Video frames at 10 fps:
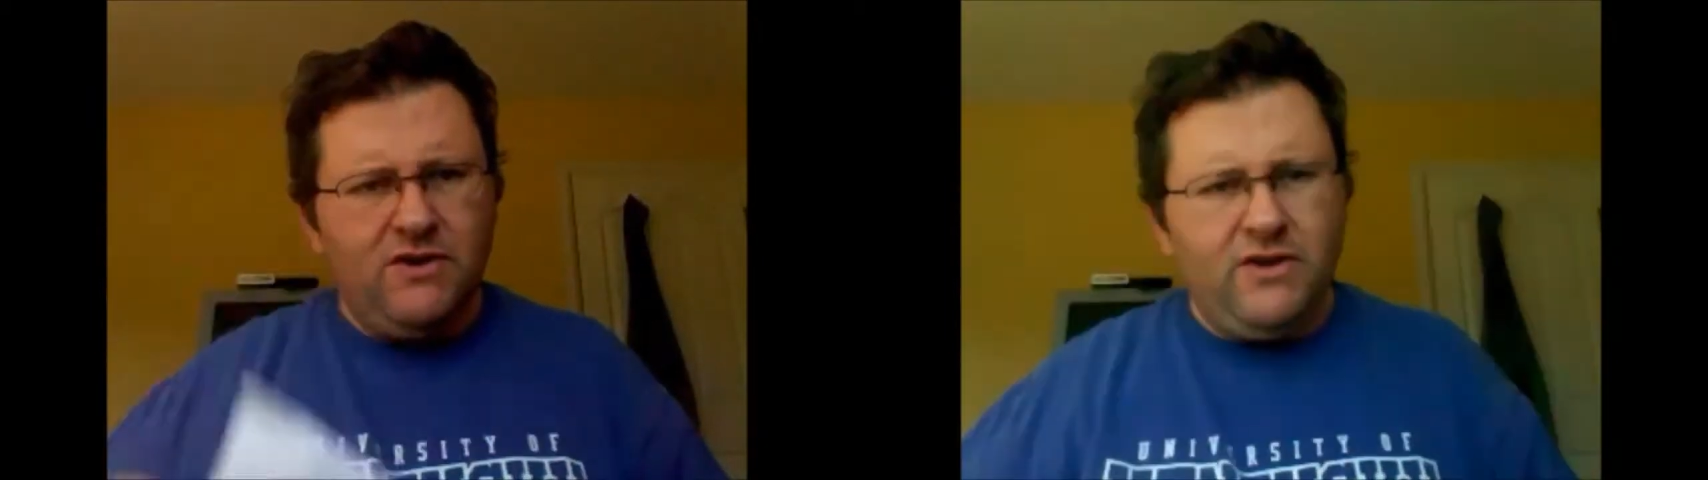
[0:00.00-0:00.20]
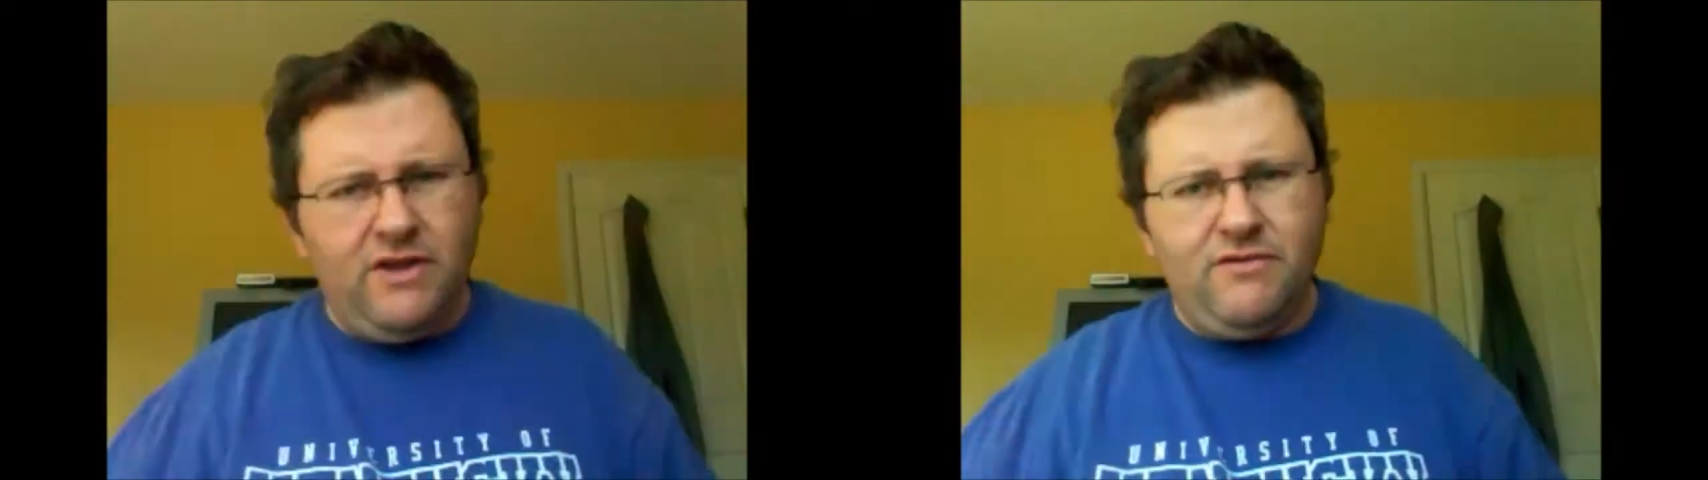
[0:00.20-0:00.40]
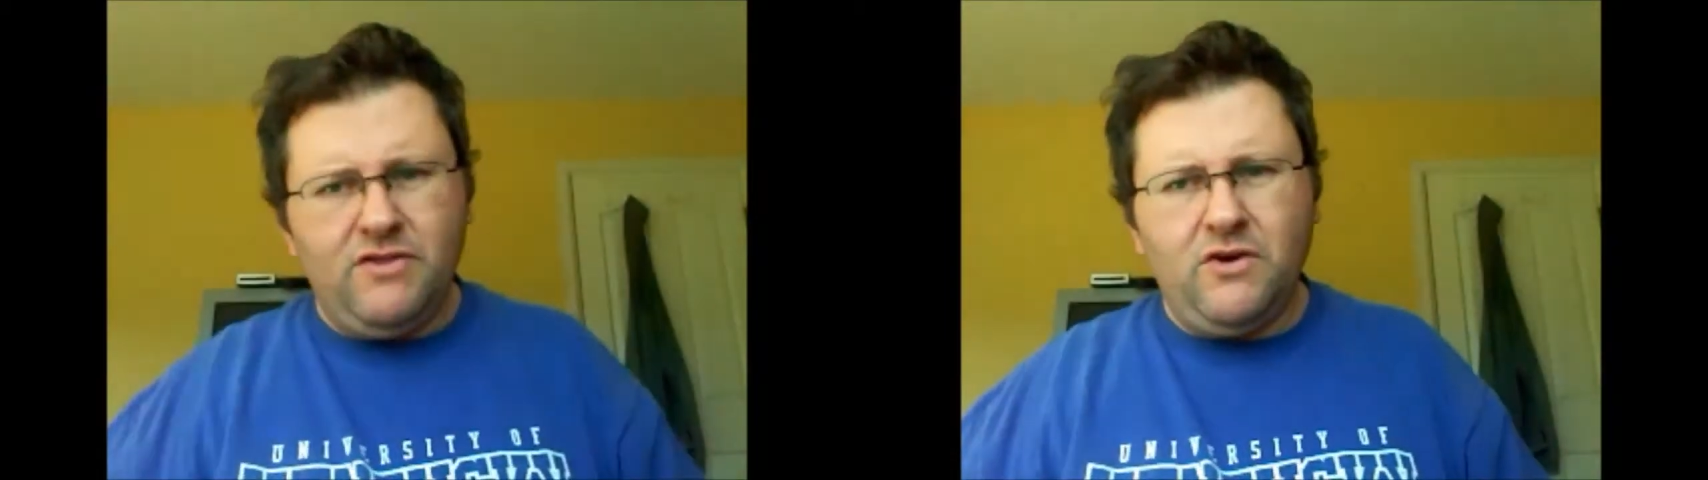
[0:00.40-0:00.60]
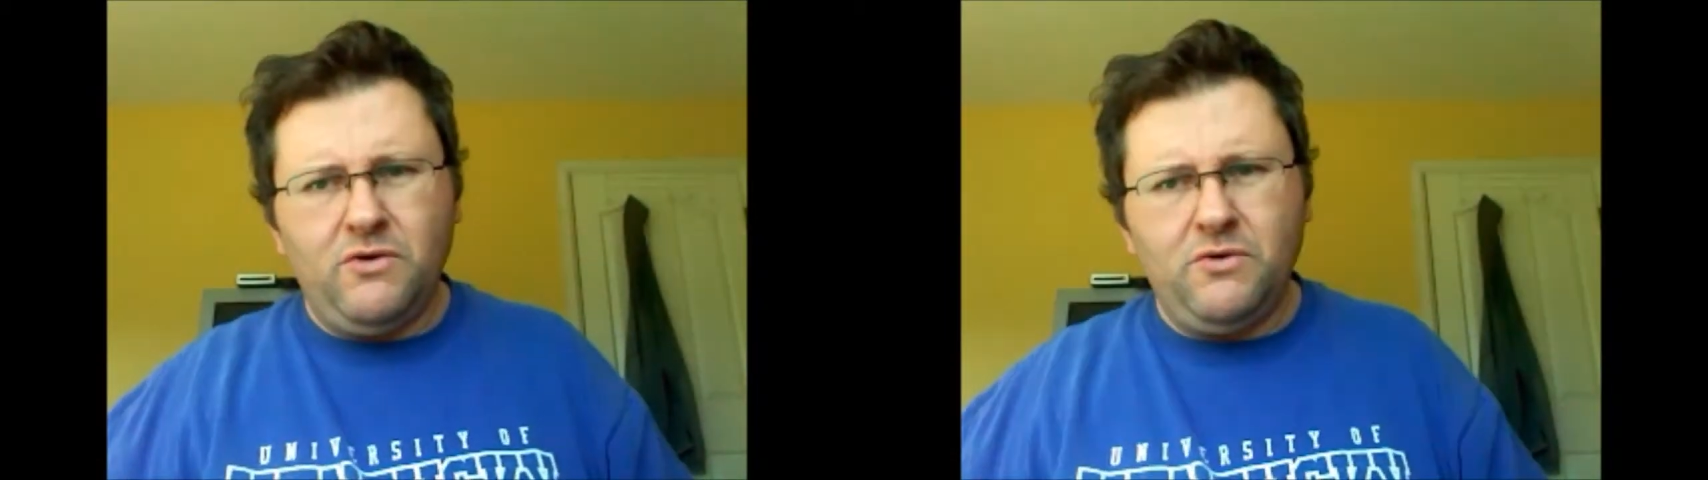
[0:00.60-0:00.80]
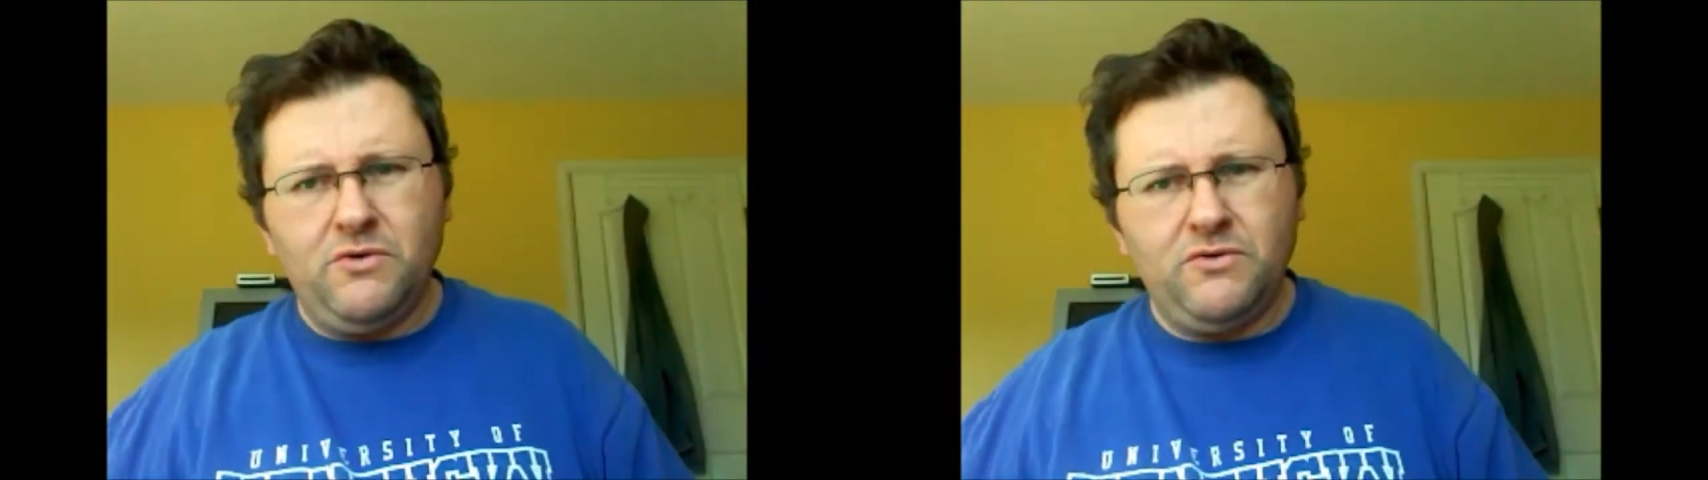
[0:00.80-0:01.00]
even though
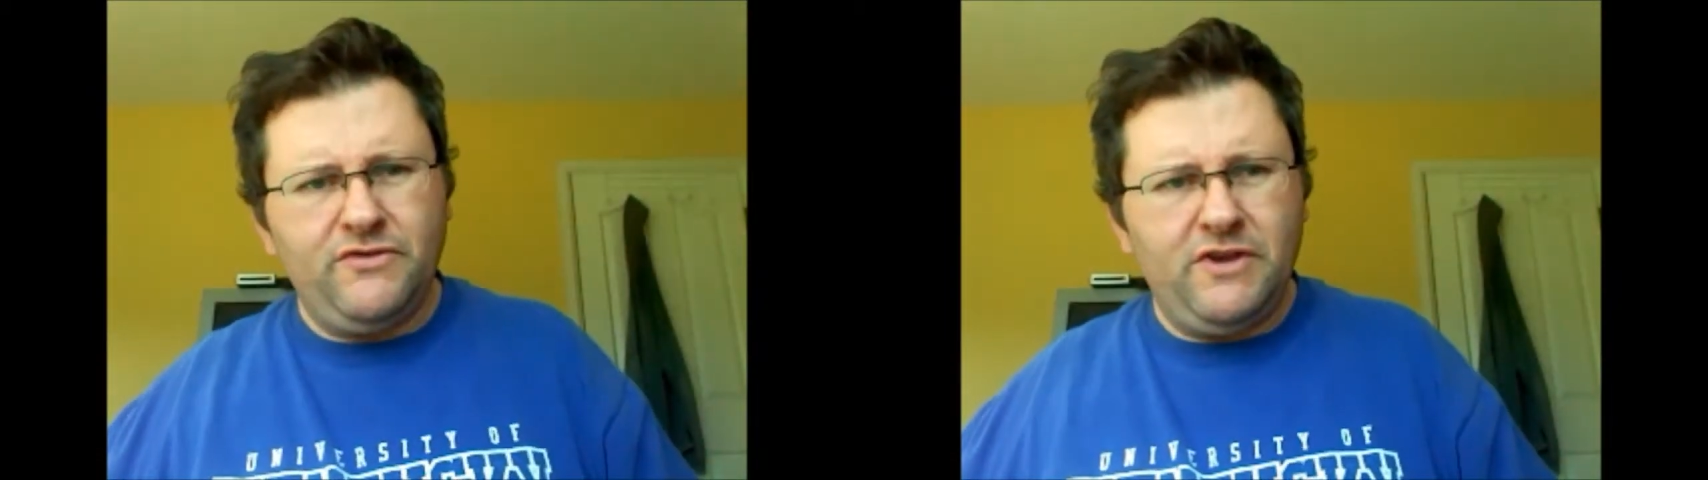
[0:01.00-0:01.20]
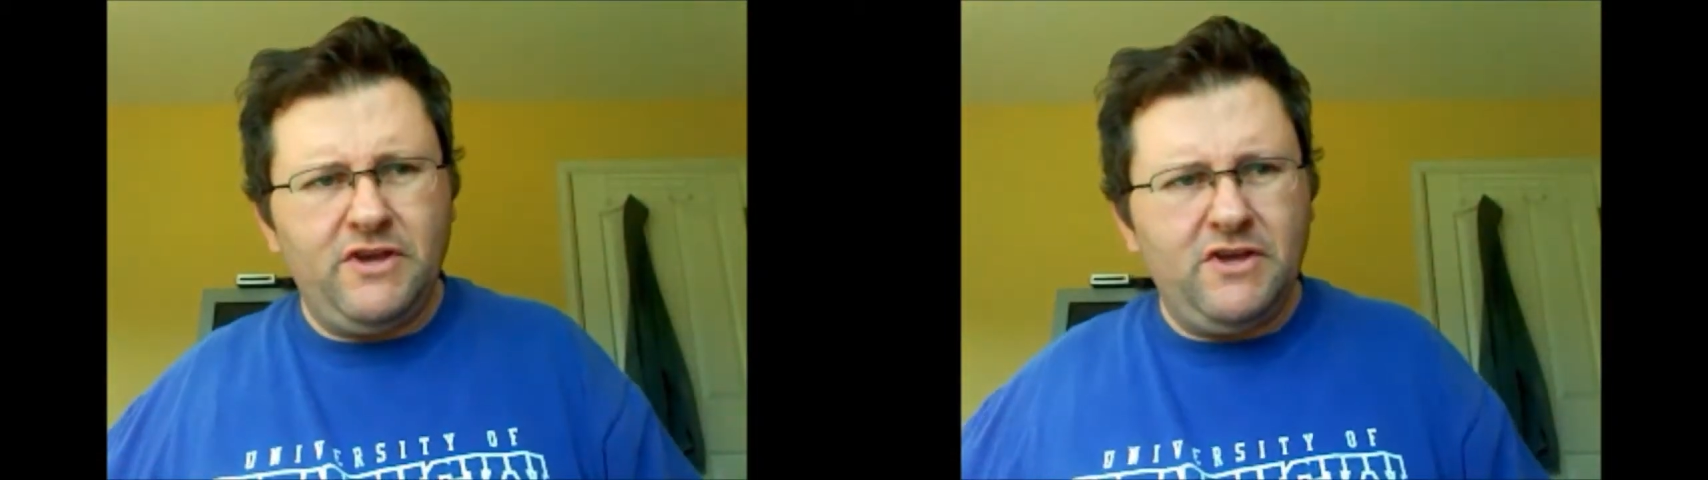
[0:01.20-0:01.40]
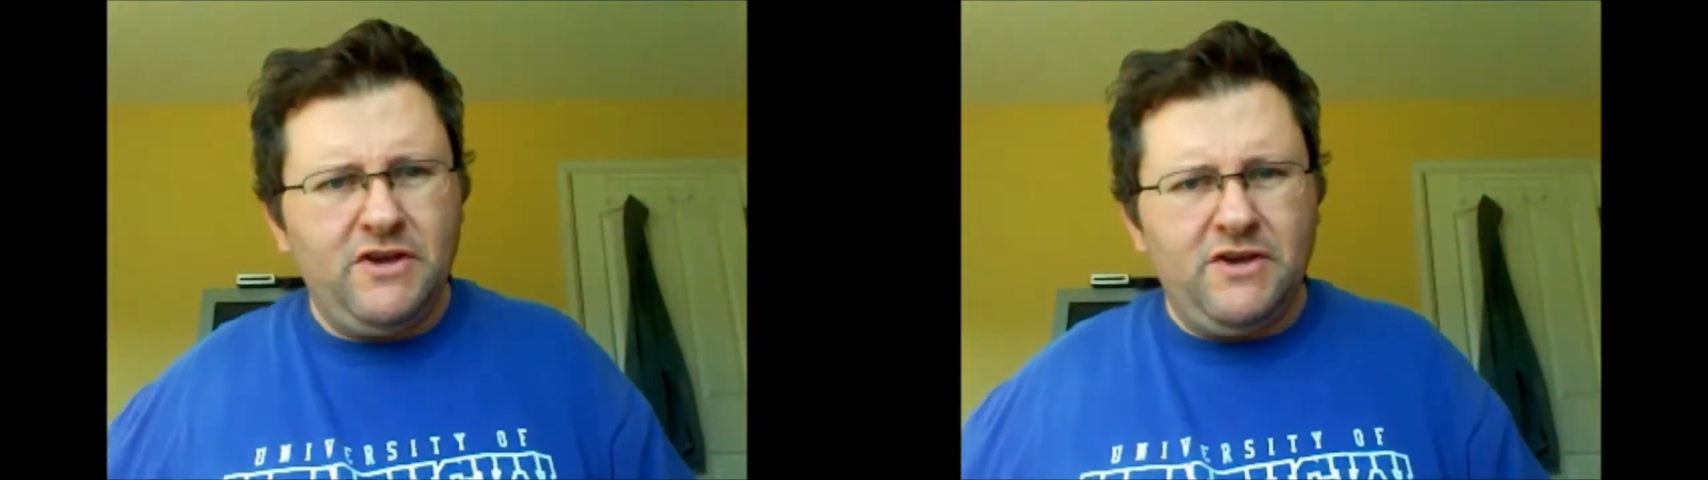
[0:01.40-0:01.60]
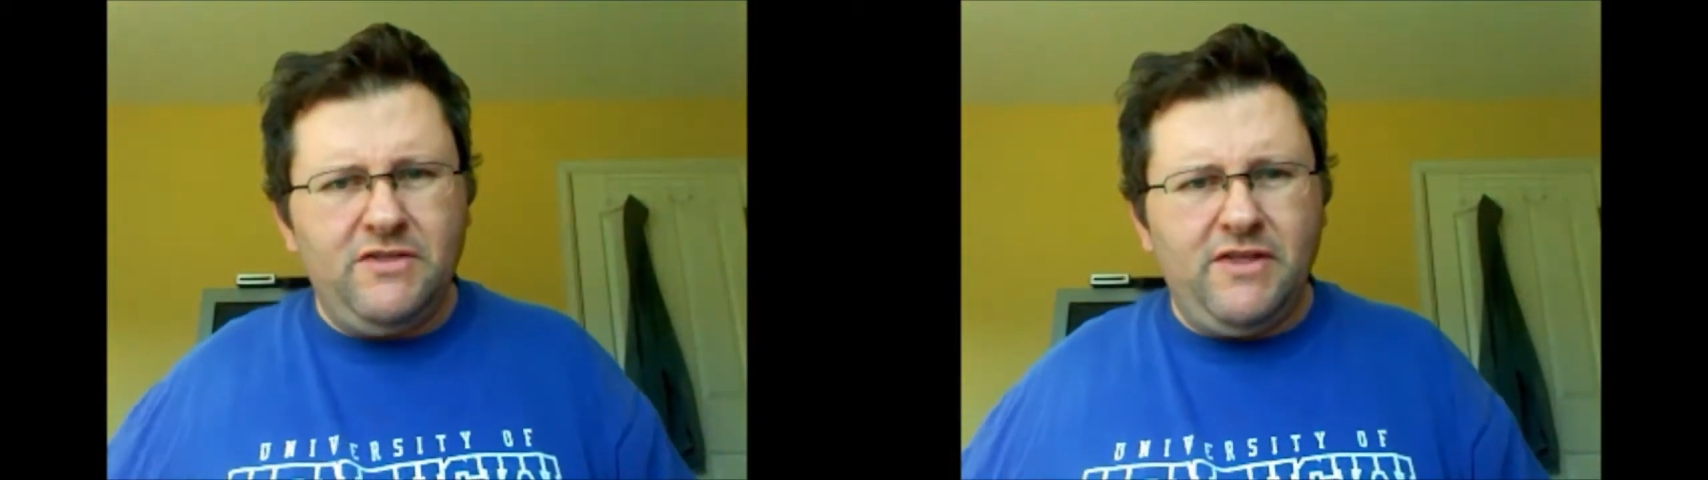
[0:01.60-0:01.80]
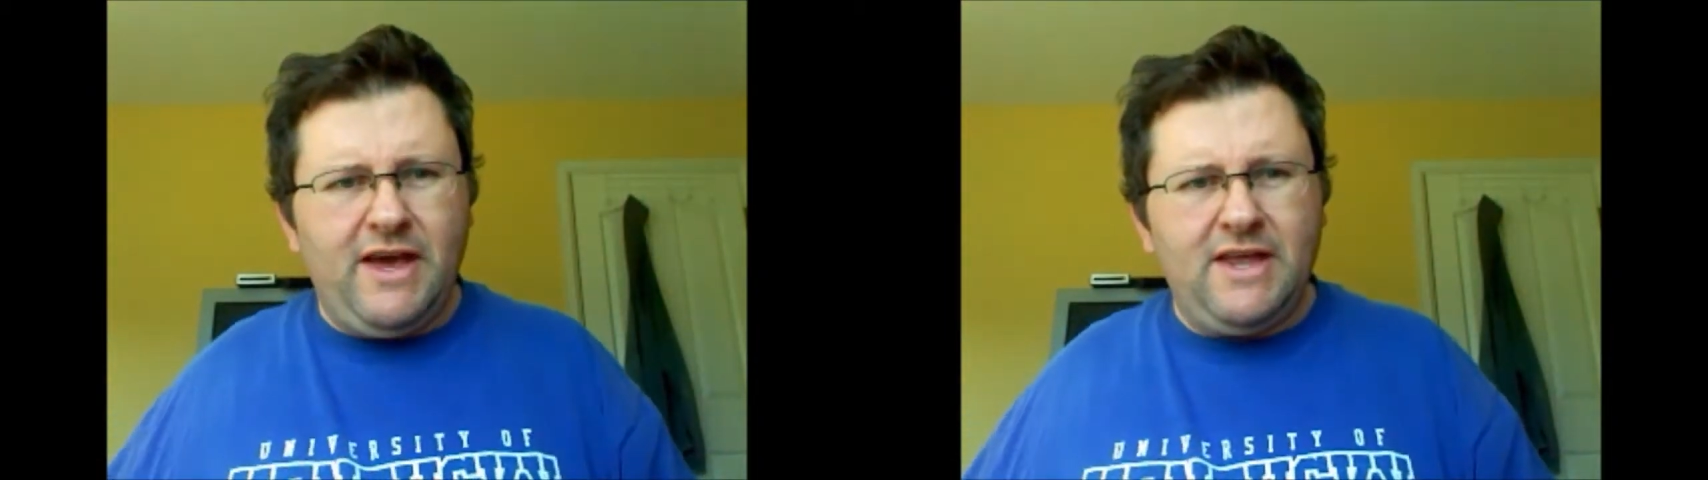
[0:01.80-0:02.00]
you'll see
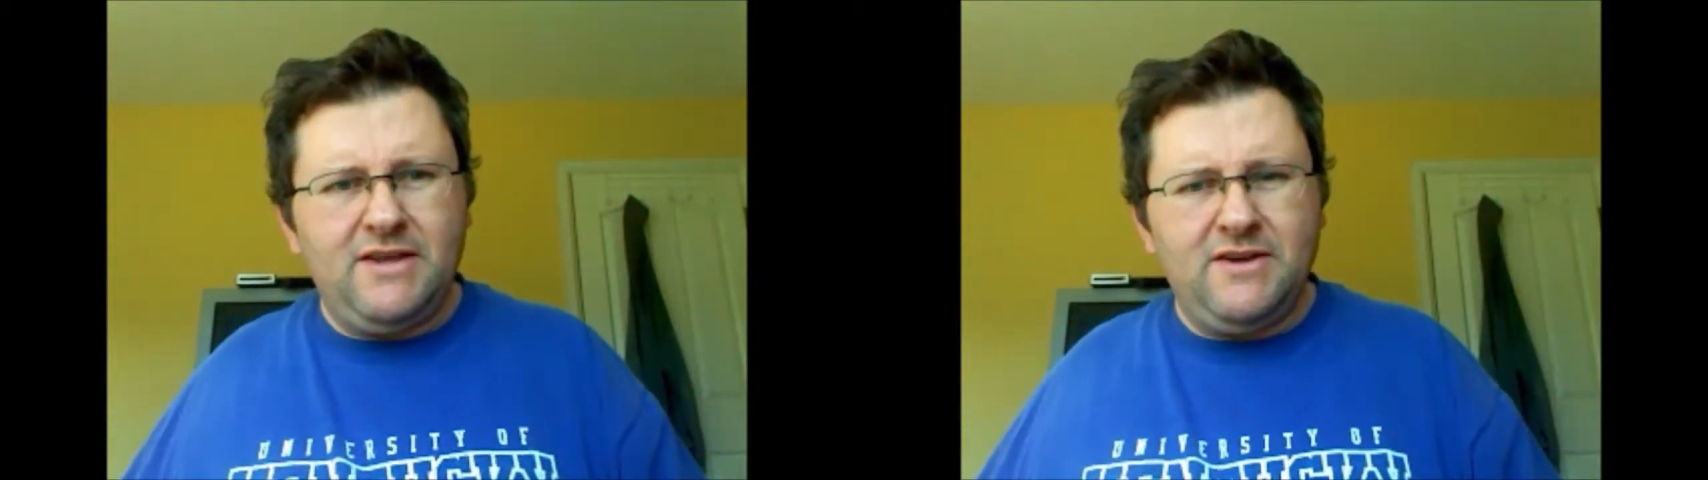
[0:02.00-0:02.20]
that